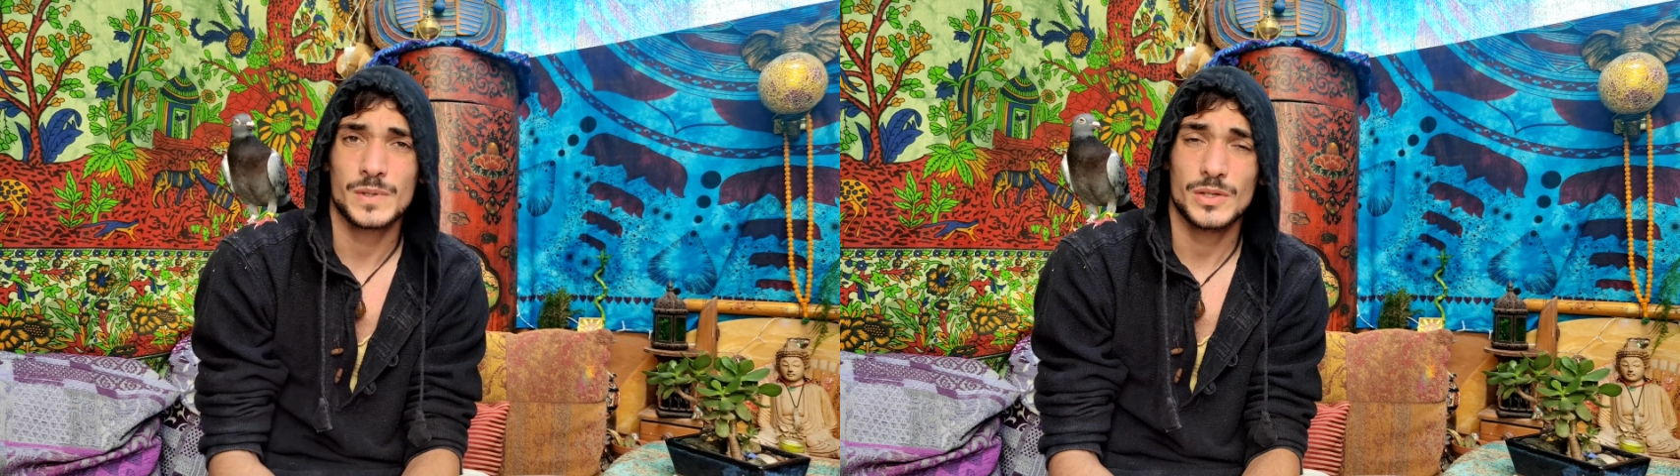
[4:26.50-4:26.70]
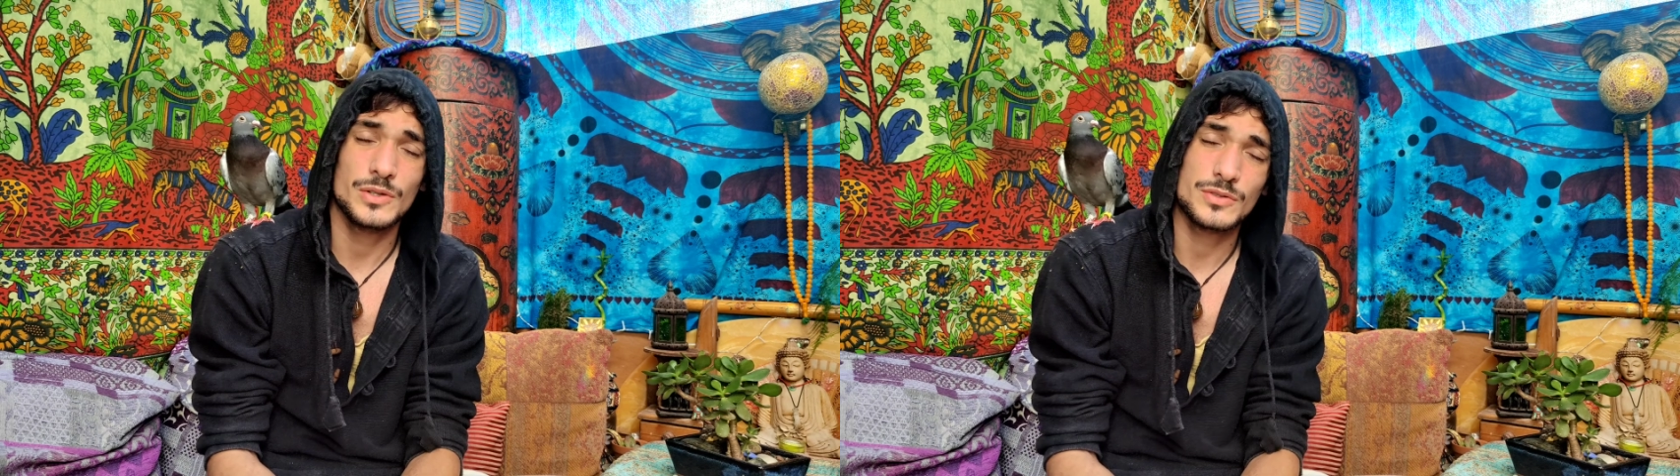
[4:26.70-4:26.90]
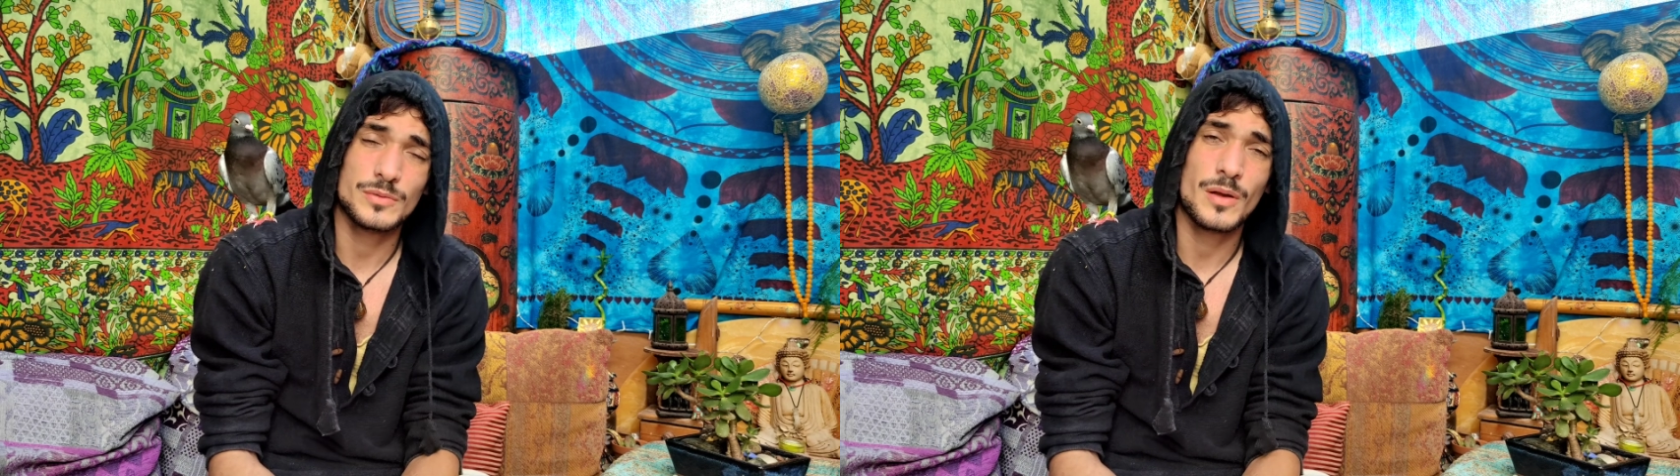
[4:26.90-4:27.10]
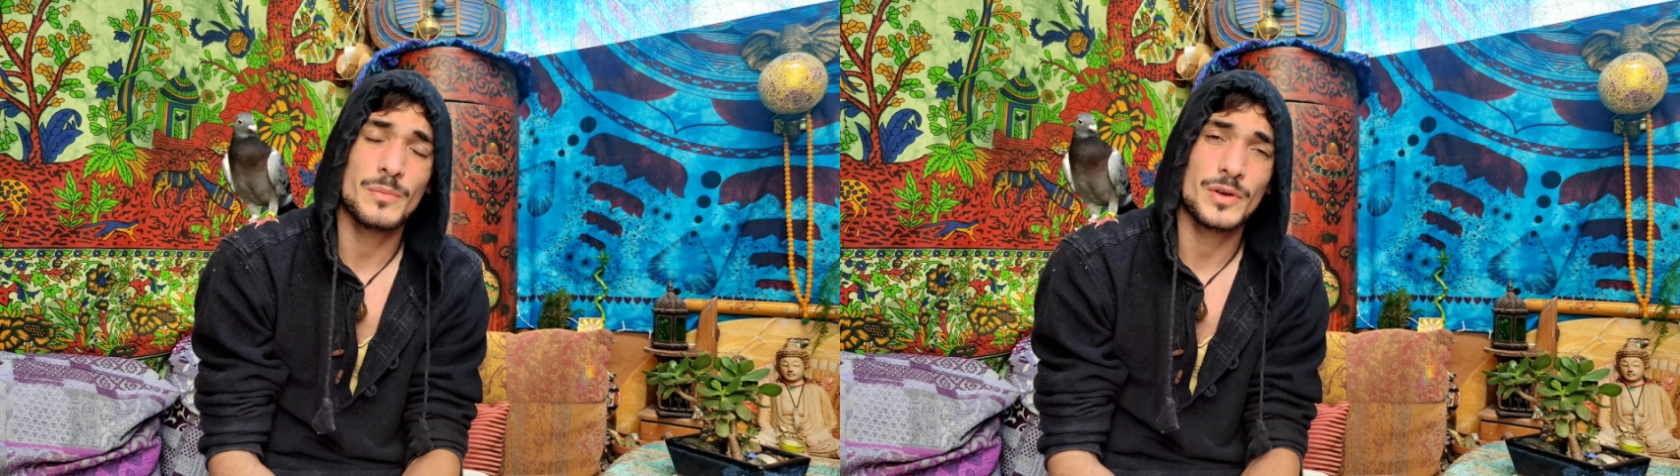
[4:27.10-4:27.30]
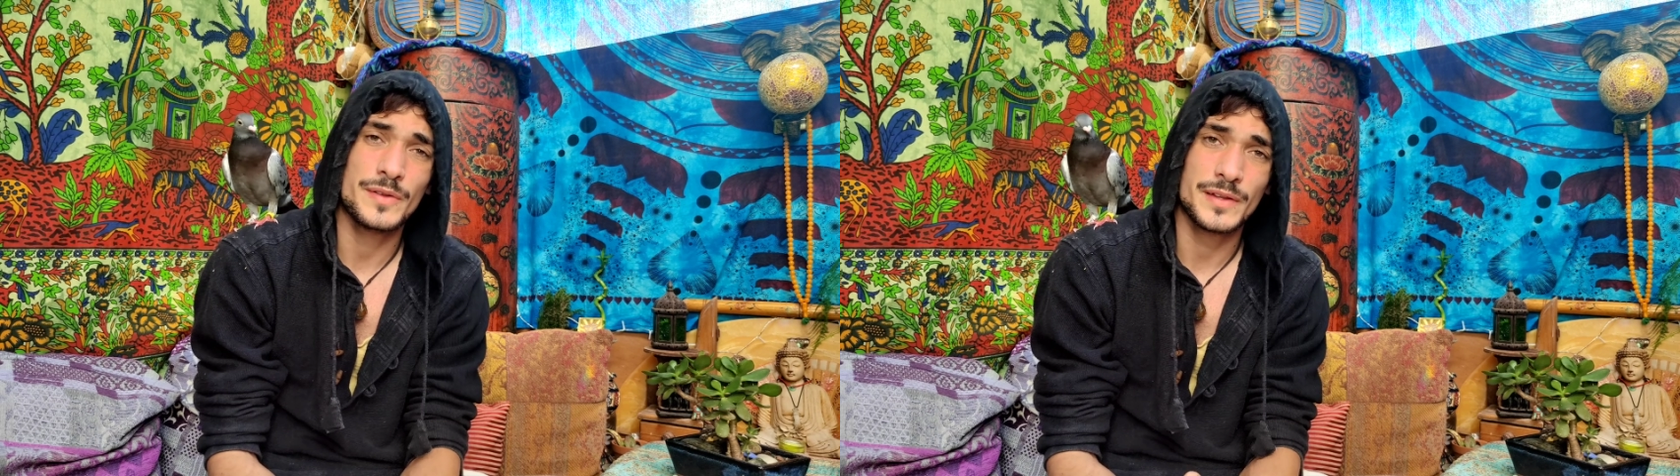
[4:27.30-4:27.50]
You need to
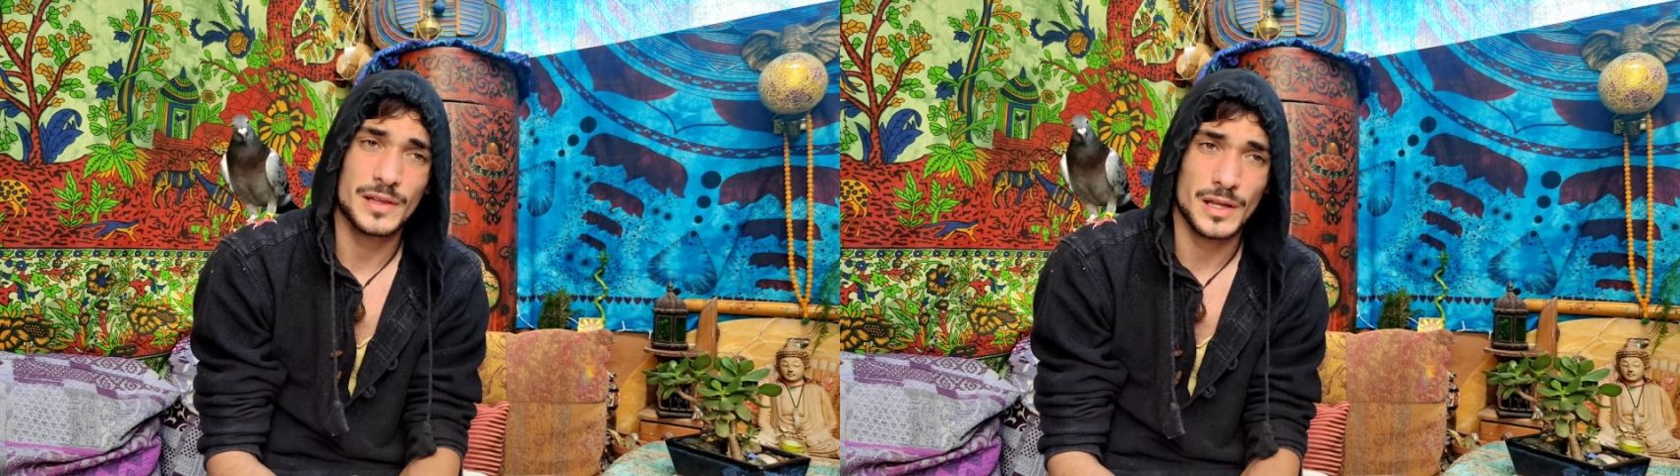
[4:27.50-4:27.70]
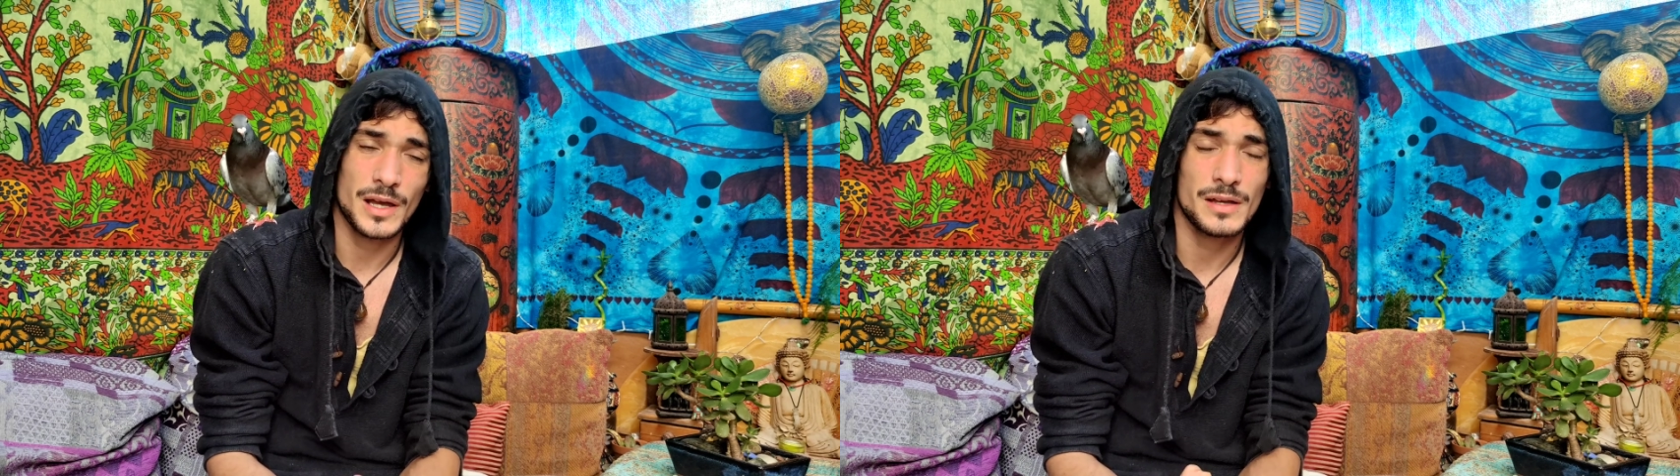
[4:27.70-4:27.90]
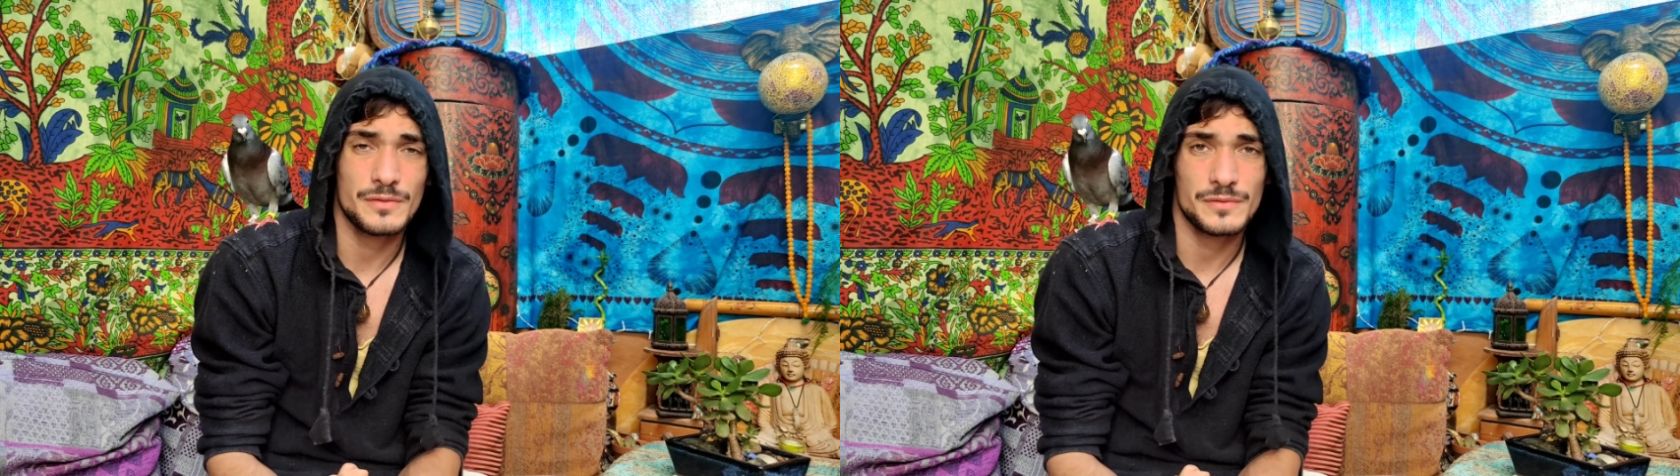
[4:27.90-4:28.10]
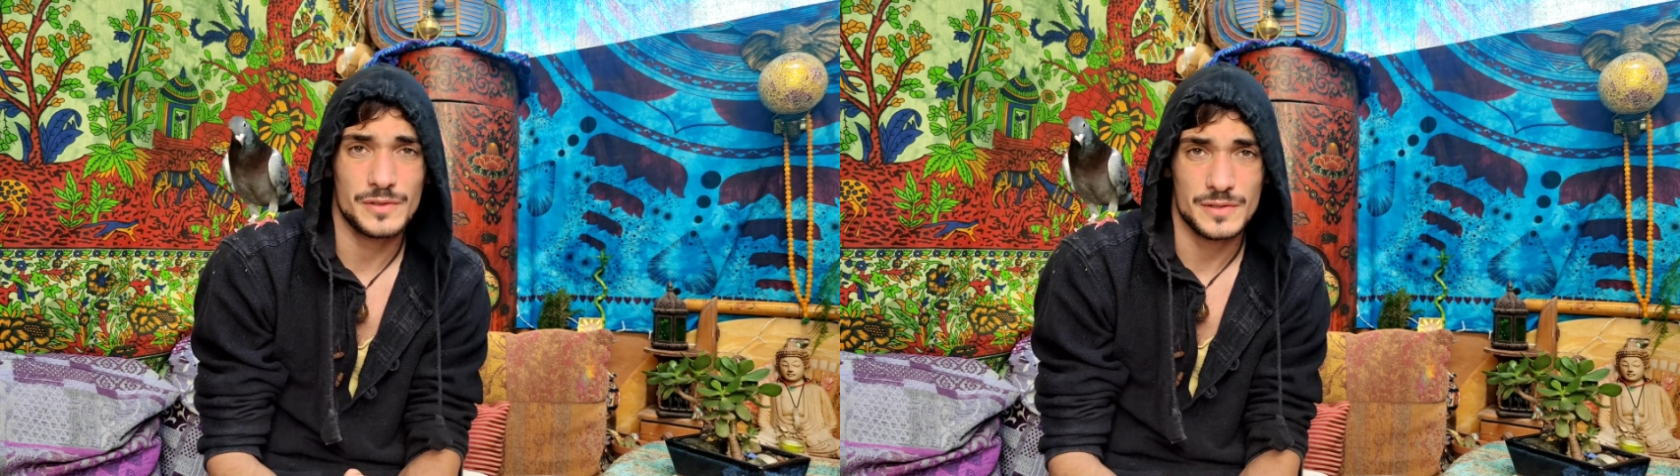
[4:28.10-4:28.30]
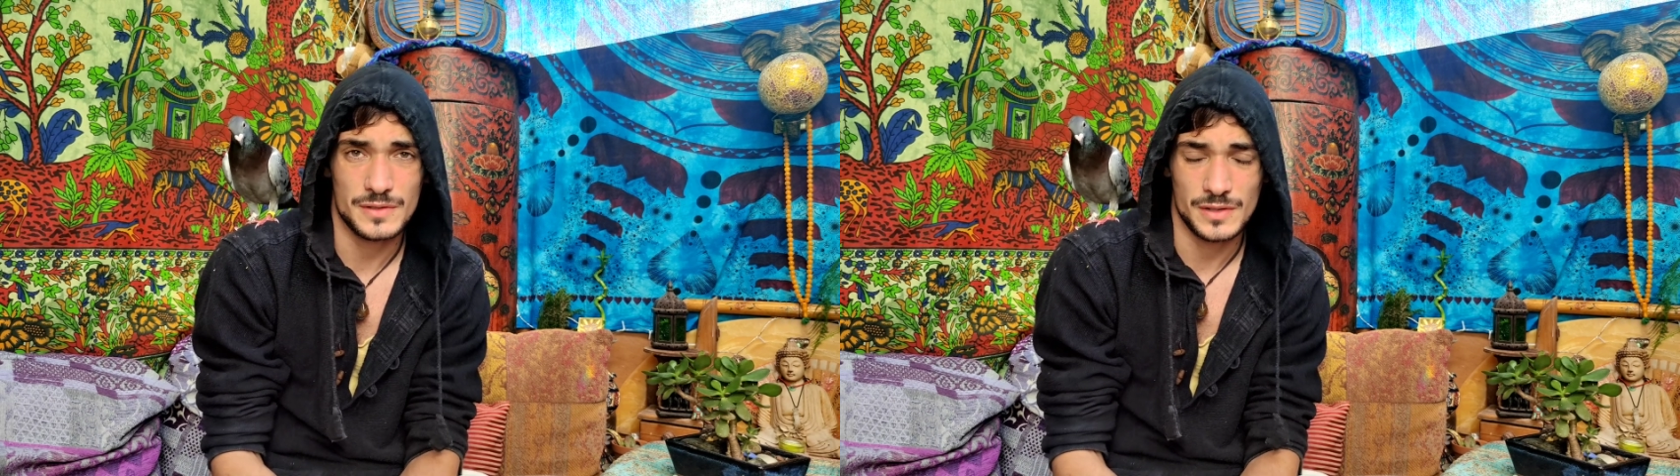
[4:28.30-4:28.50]
remember that life
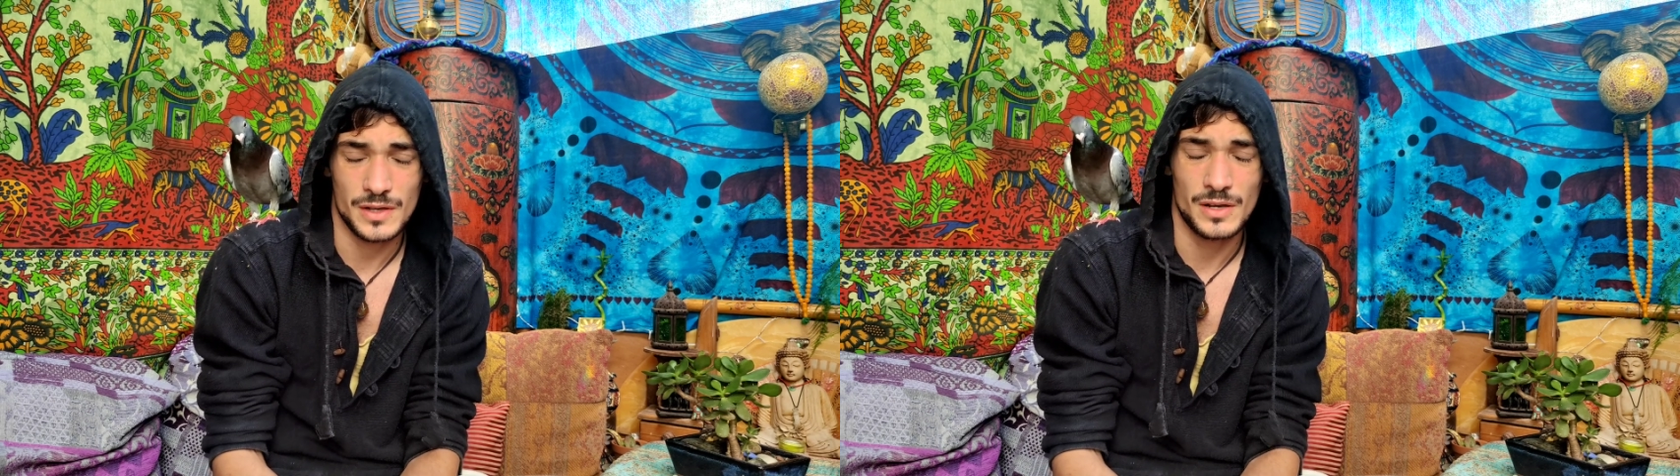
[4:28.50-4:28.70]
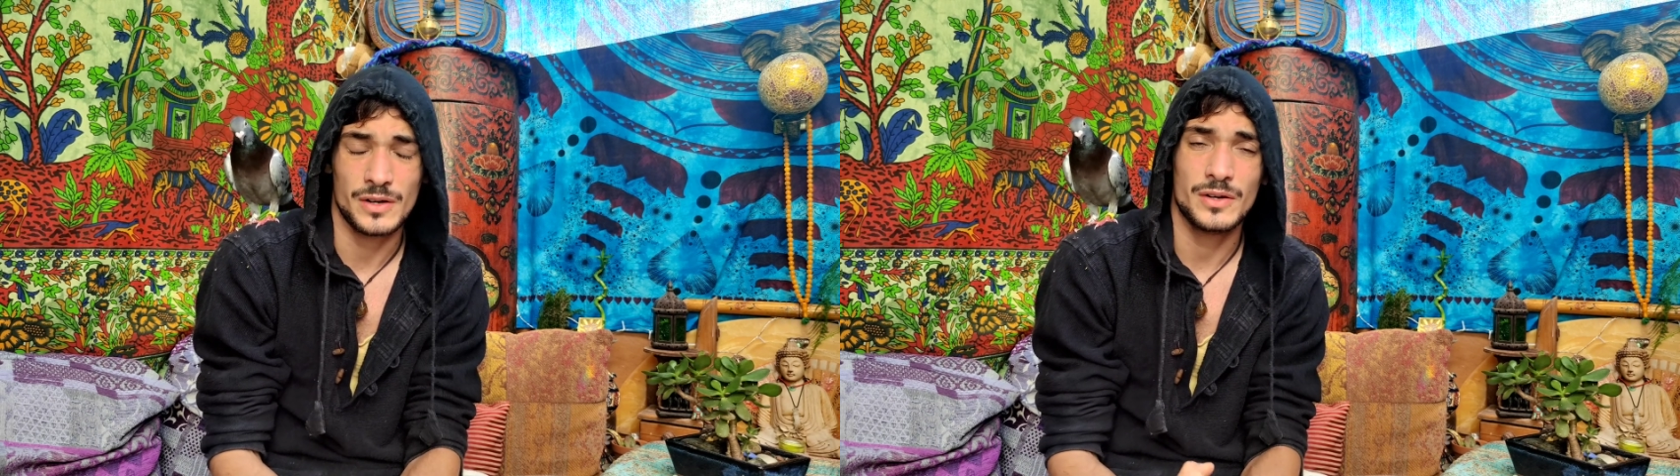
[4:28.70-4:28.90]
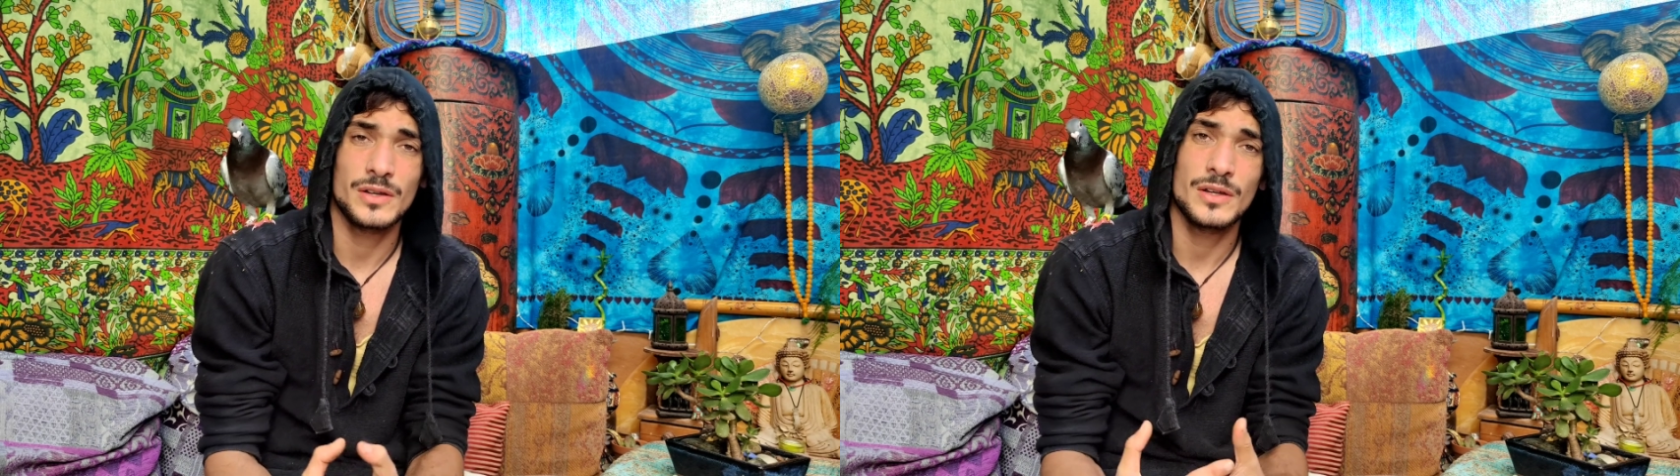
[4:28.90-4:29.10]
is here